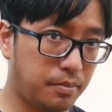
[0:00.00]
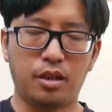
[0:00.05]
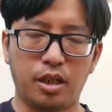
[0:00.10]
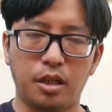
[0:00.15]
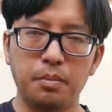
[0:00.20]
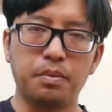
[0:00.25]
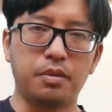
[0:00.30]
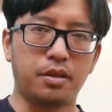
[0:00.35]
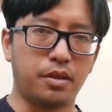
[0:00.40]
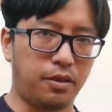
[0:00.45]

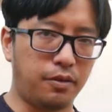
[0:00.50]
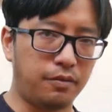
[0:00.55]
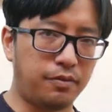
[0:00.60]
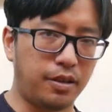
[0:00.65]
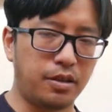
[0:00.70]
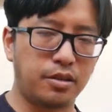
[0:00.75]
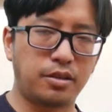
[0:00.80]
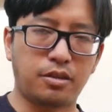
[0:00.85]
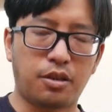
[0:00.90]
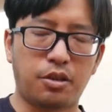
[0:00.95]
I believe
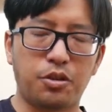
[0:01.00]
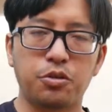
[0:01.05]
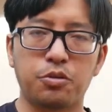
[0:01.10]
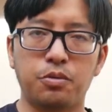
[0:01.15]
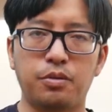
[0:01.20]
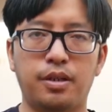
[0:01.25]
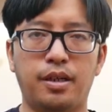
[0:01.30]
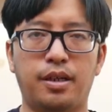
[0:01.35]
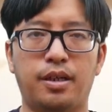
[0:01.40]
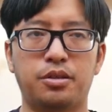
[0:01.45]
that
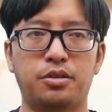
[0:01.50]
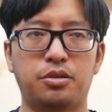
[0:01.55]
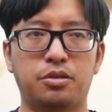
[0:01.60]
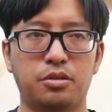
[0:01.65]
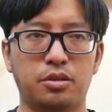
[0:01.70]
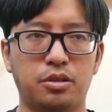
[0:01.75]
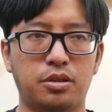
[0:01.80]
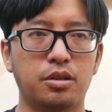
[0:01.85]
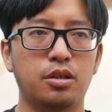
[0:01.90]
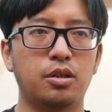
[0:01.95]
historical
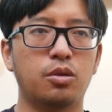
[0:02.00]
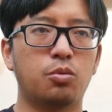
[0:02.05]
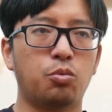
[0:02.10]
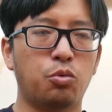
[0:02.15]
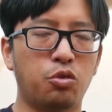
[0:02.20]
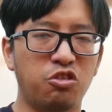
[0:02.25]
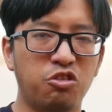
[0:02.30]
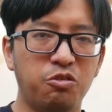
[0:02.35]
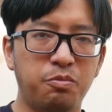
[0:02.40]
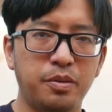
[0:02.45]
archers
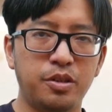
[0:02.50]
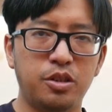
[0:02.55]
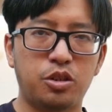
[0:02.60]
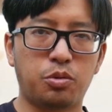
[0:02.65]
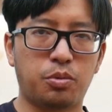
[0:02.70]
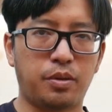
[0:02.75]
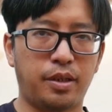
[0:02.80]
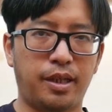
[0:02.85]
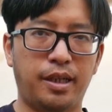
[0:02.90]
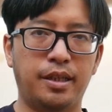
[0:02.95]
would have been
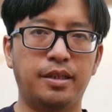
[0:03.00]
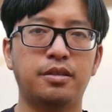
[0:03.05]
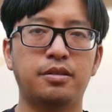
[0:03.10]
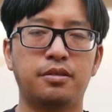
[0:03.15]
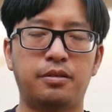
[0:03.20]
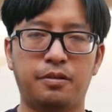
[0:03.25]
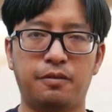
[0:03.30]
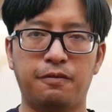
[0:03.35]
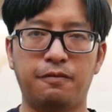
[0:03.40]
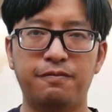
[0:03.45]
trained
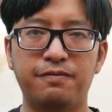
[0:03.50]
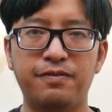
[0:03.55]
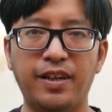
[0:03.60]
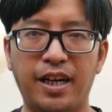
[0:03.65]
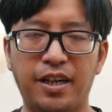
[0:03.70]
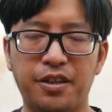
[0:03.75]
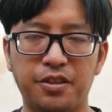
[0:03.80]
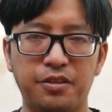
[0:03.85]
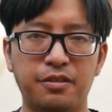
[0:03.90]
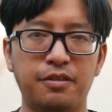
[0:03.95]
to
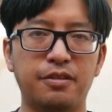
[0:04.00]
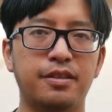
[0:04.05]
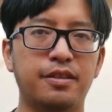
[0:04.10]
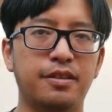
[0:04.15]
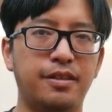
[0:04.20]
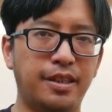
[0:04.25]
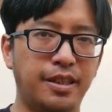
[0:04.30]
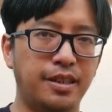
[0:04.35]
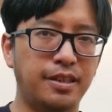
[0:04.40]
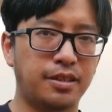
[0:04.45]
value
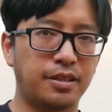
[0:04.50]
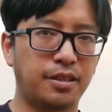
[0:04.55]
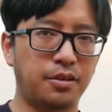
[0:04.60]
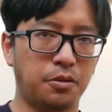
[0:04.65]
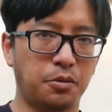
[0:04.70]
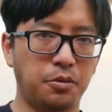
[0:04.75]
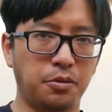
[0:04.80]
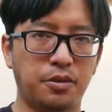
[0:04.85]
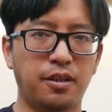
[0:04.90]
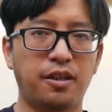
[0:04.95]
these
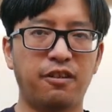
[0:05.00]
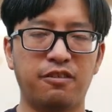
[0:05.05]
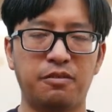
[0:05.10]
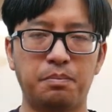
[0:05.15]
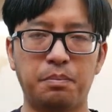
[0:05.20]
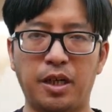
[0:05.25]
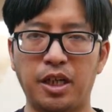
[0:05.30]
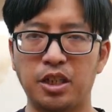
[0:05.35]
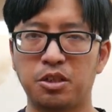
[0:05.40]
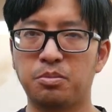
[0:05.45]
skills of
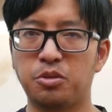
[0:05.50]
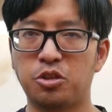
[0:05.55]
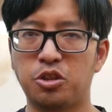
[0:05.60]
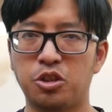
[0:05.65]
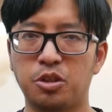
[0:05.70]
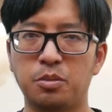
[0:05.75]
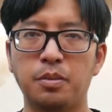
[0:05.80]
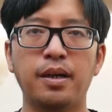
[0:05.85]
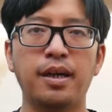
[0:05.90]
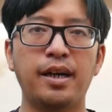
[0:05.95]

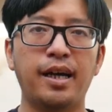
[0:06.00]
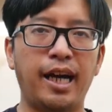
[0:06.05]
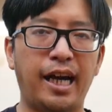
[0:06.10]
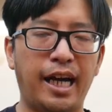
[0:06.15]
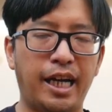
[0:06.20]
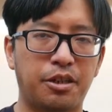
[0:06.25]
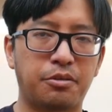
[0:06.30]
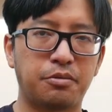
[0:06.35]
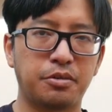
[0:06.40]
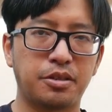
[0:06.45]
marksmanship,
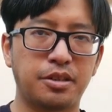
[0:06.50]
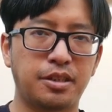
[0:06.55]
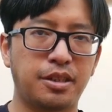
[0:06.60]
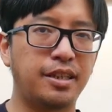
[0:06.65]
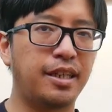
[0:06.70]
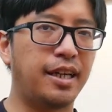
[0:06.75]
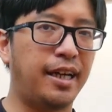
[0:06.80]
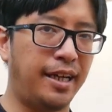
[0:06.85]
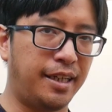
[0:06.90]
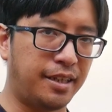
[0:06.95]

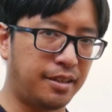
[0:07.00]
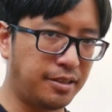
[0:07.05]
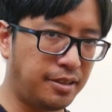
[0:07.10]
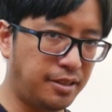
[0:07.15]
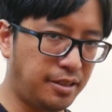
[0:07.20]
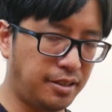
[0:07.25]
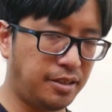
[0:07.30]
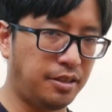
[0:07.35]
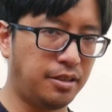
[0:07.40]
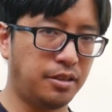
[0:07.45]
accuracy, and
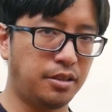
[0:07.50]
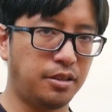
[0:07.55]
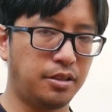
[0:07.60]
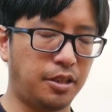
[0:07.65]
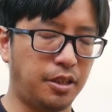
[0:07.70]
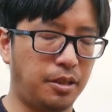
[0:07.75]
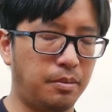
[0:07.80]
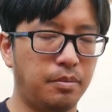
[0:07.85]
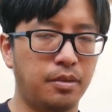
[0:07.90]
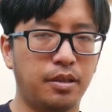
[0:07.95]

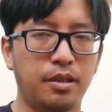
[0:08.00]
consistency.